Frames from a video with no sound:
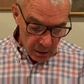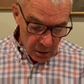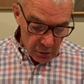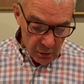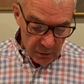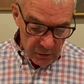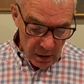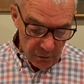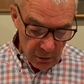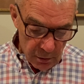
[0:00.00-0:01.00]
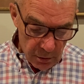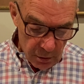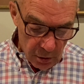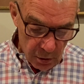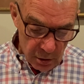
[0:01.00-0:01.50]
You have never
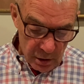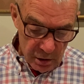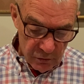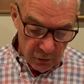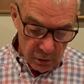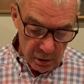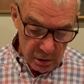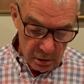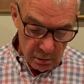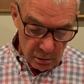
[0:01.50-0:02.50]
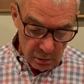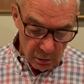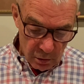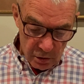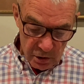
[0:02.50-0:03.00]
heard his voice
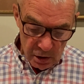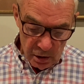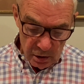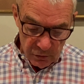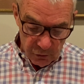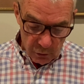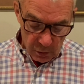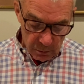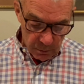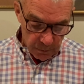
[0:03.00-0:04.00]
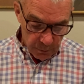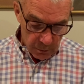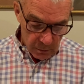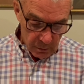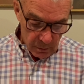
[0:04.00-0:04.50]
or seen his form,
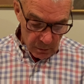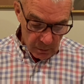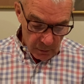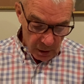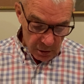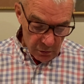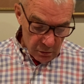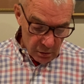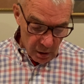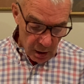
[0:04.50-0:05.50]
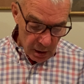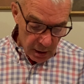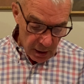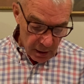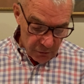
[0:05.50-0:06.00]
and you do not
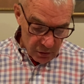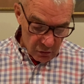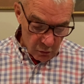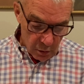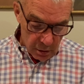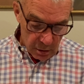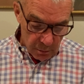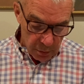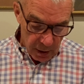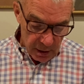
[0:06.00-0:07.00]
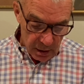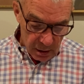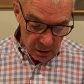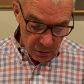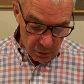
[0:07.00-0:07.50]
have his word abiding
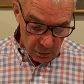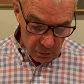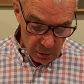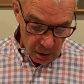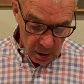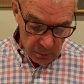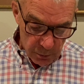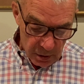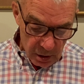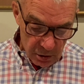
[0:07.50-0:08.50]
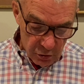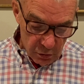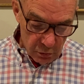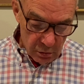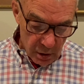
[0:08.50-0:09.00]
in you, because
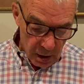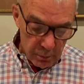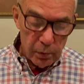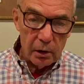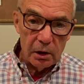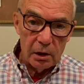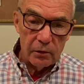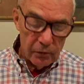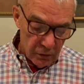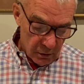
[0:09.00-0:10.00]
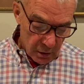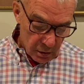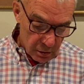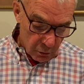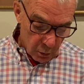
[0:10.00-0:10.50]
you do not believe
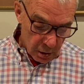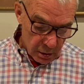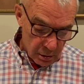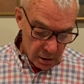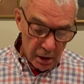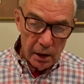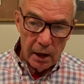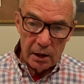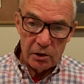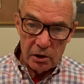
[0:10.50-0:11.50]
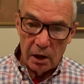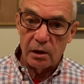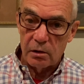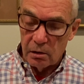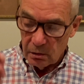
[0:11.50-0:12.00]
the one he has
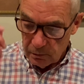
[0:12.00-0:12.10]
sent.